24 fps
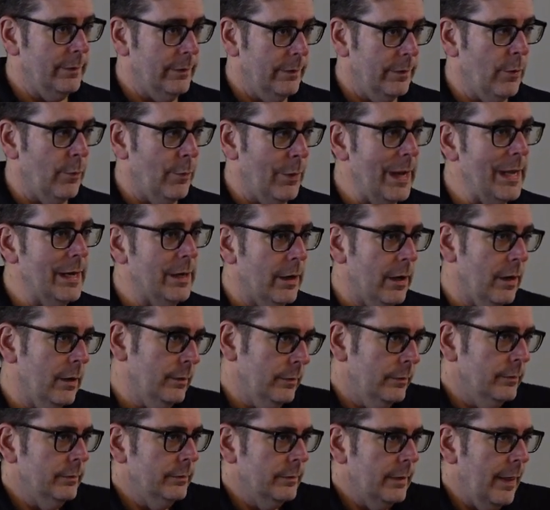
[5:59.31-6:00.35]
the reader
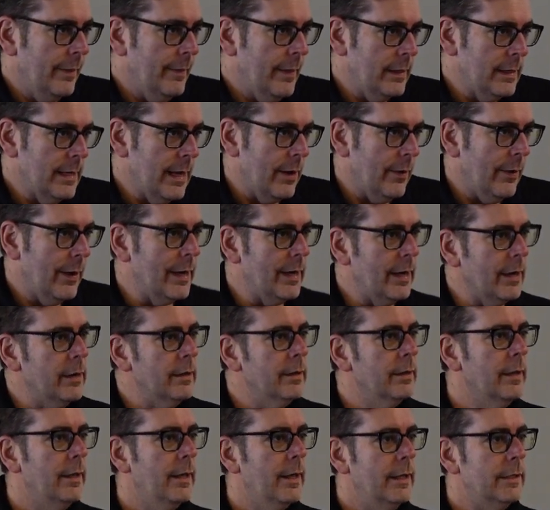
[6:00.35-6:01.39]
and the narrator,
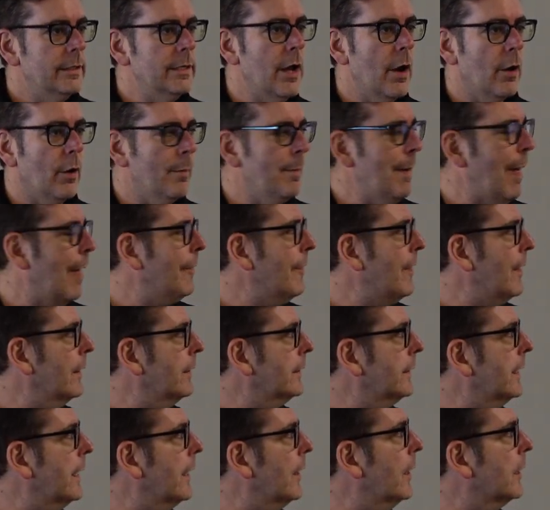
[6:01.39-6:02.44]
know about the
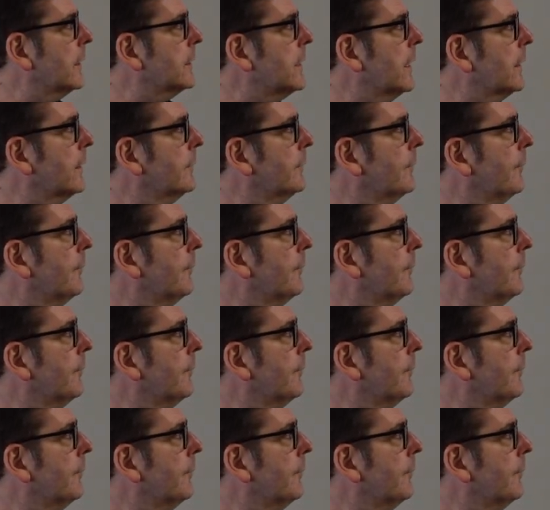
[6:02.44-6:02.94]
character